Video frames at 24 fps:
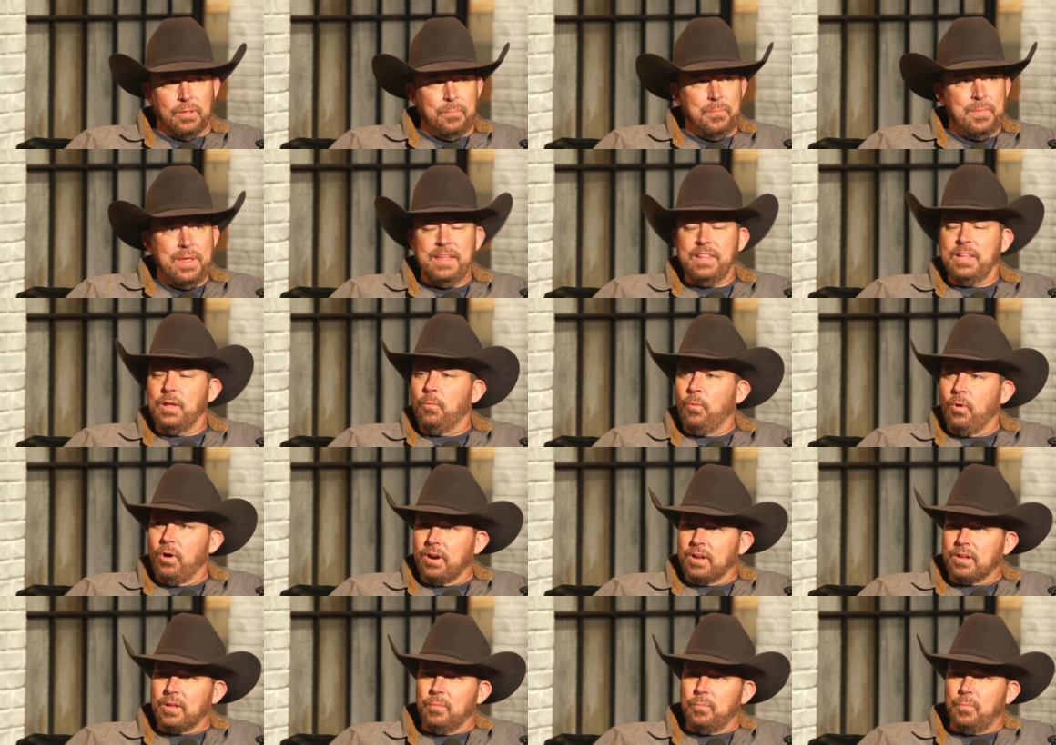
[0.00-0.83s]
the men that
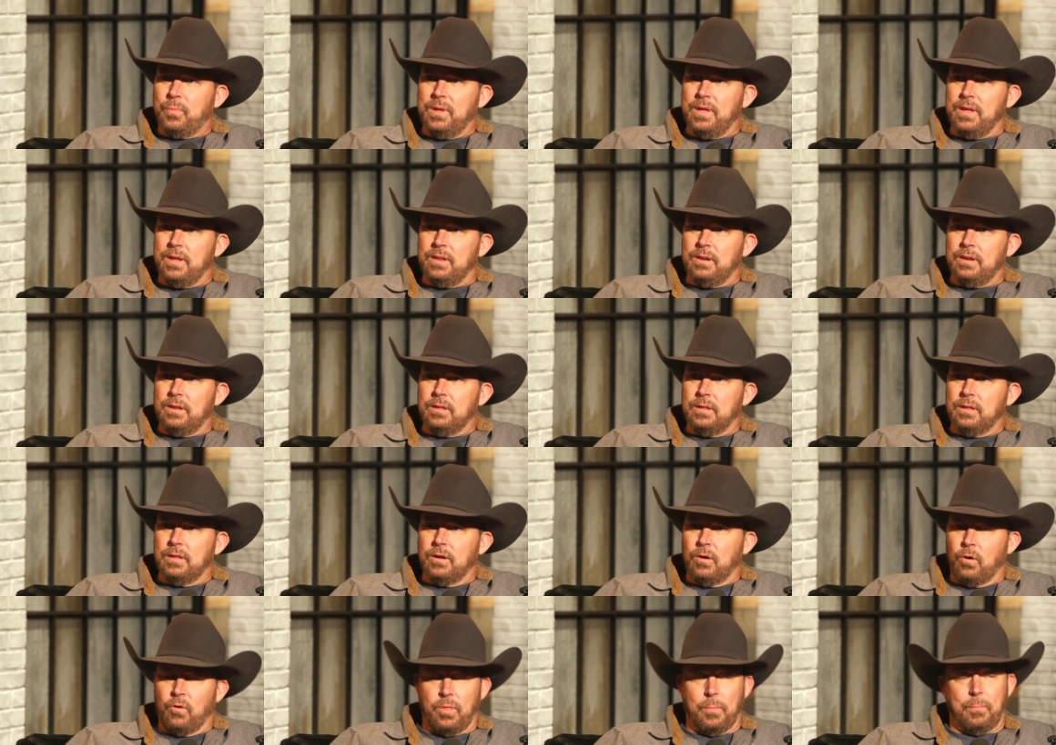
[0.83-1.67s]
want to compete
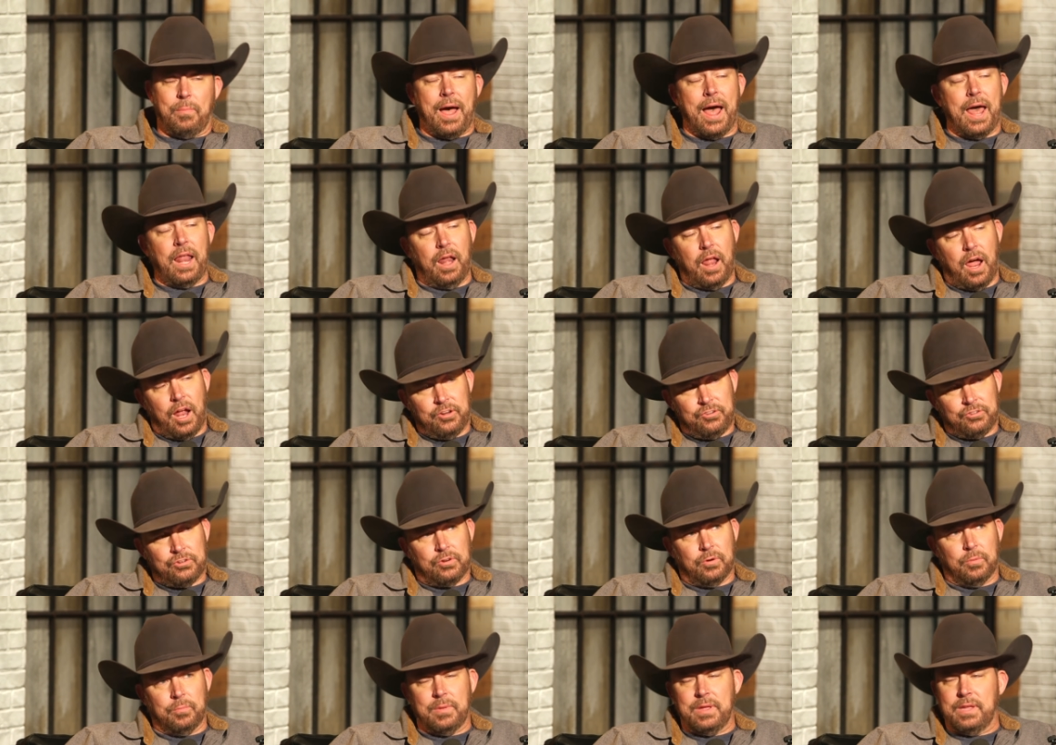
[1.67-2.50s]
or the
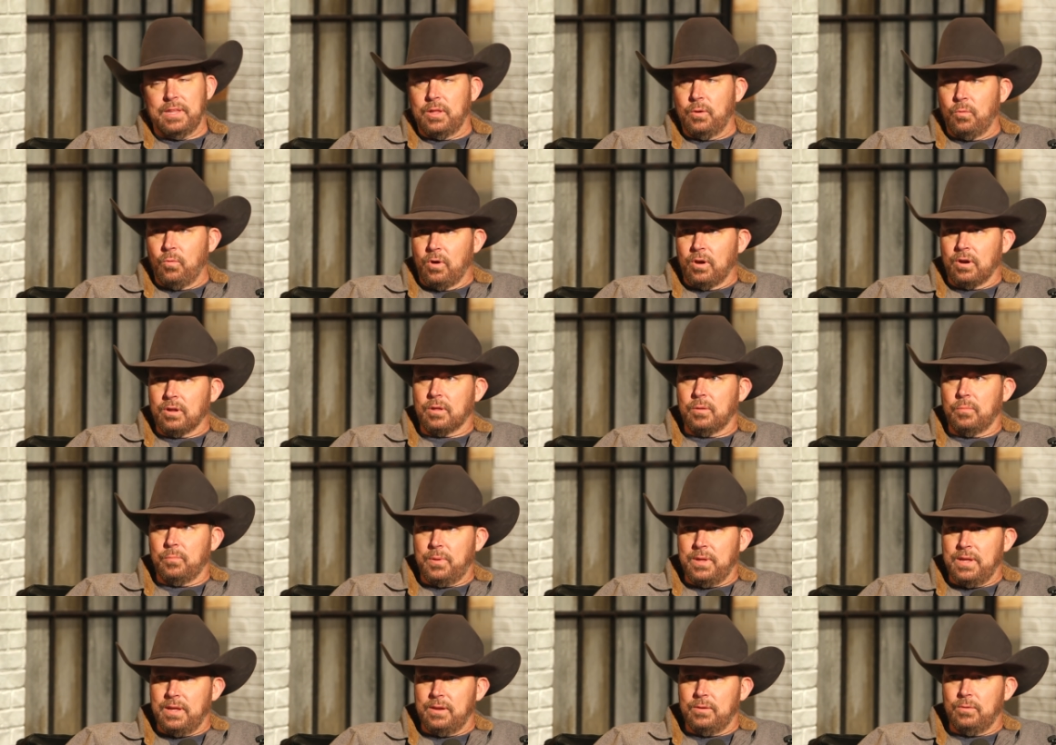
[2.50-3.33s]
biological men that want to
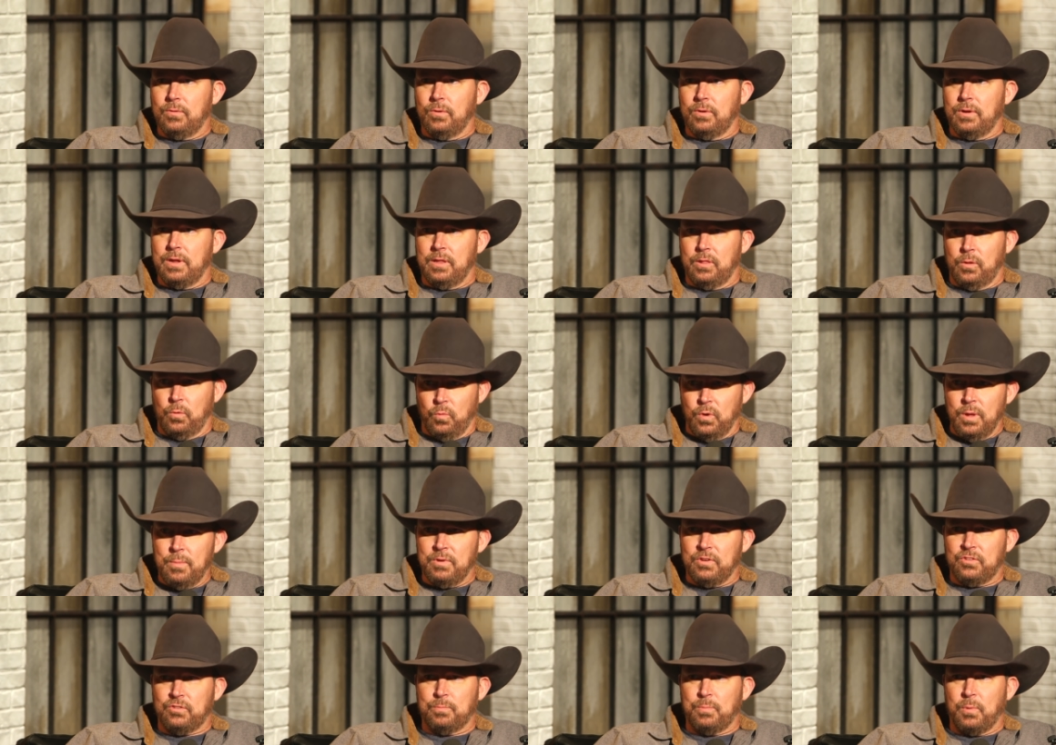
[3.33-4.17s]
compete in the
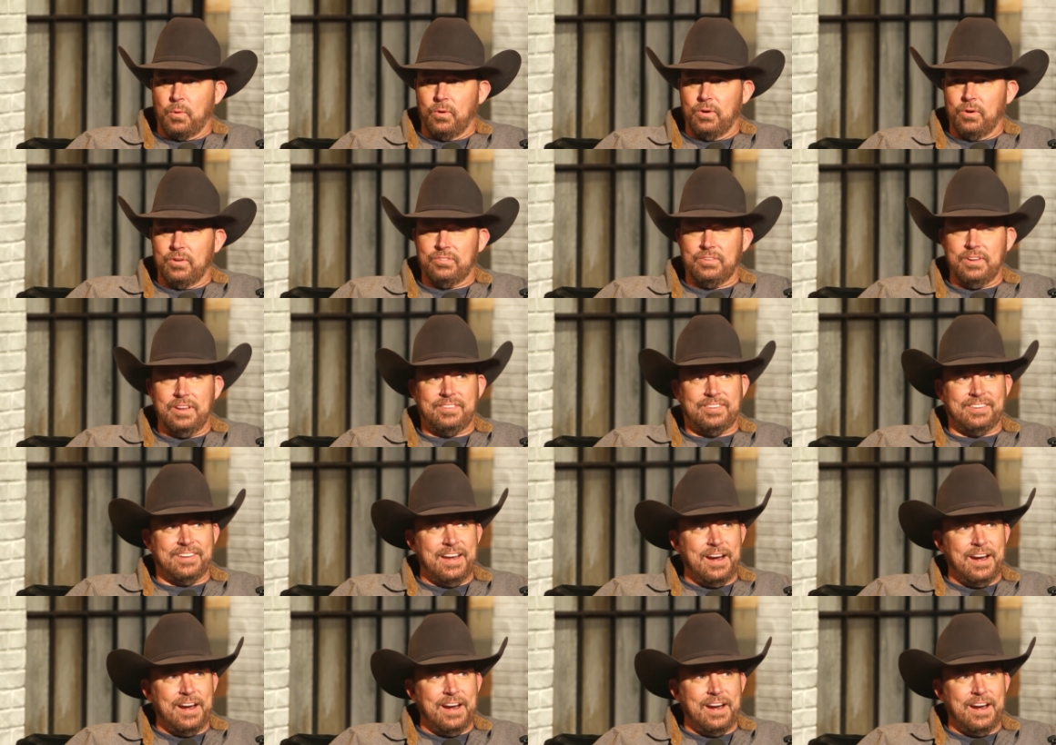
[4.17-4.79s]
women's sports, it's